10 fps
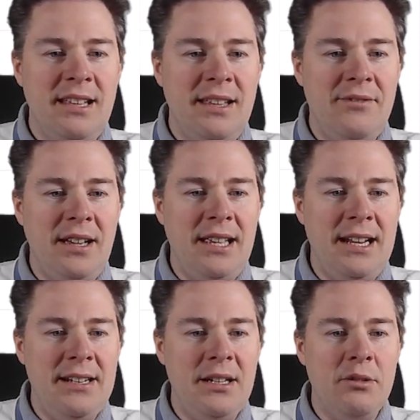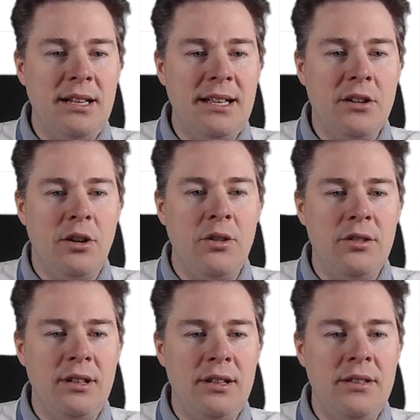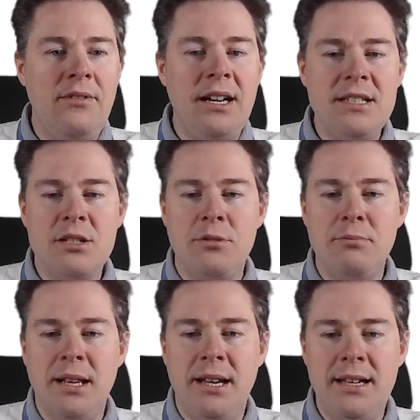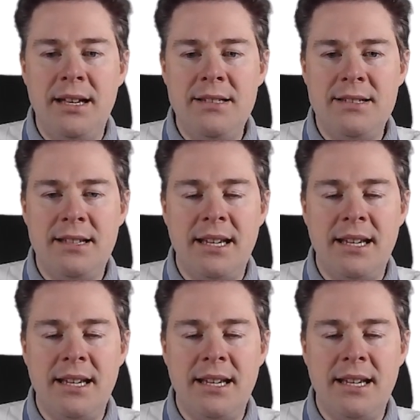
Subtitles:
If I here now click on device compliance,